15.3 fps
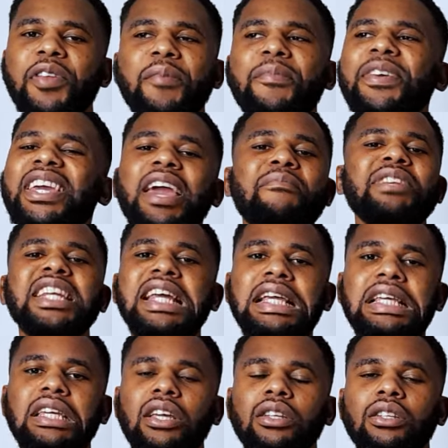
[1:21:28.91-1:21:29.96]
They became
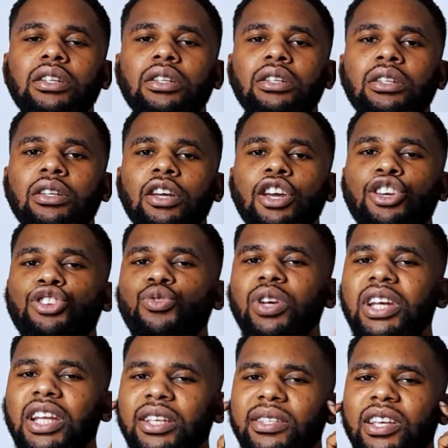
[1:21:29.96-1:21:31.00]
naked. You
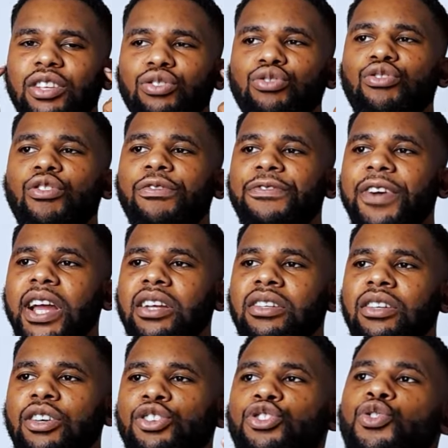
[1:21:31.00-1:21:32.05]
listened to your
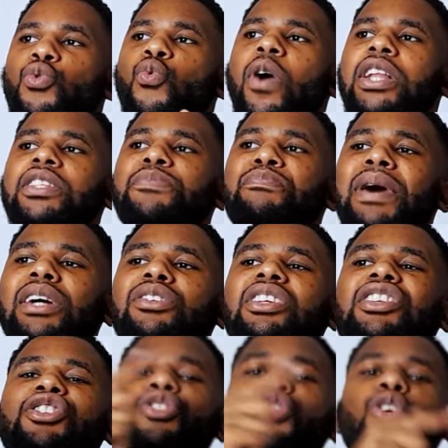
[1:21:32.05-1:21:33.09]
friend, you went
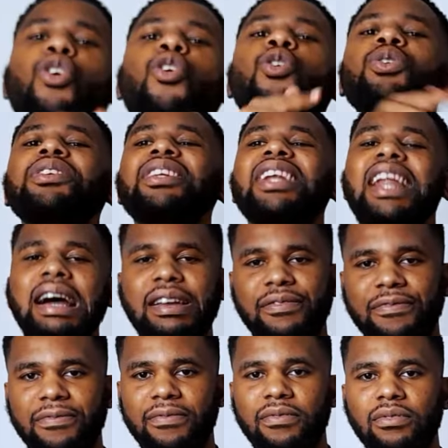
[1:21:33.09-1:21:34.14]
back in your old
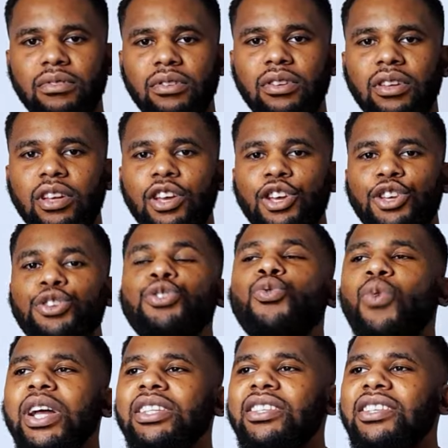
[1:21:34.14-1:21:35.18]
life.
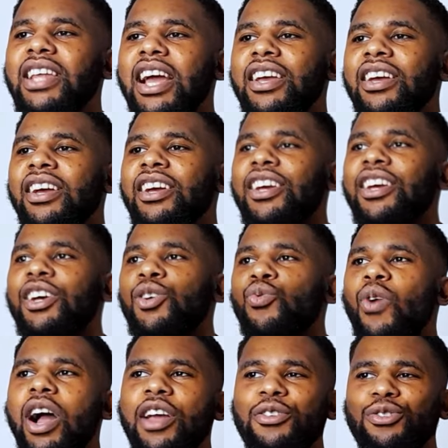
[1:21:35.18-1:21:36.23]
You went there.
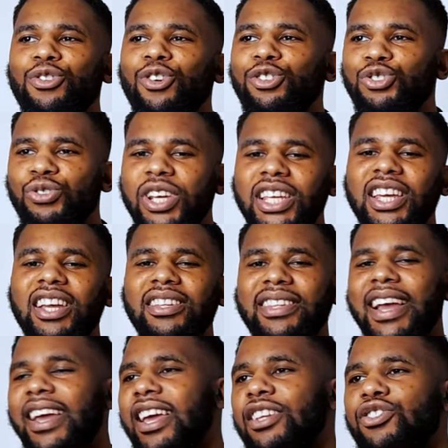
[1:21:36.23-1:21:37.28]
Why are you not drinking?
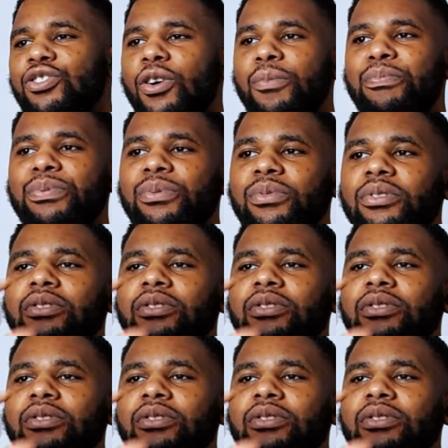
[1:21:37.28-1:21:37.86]
Take a soap.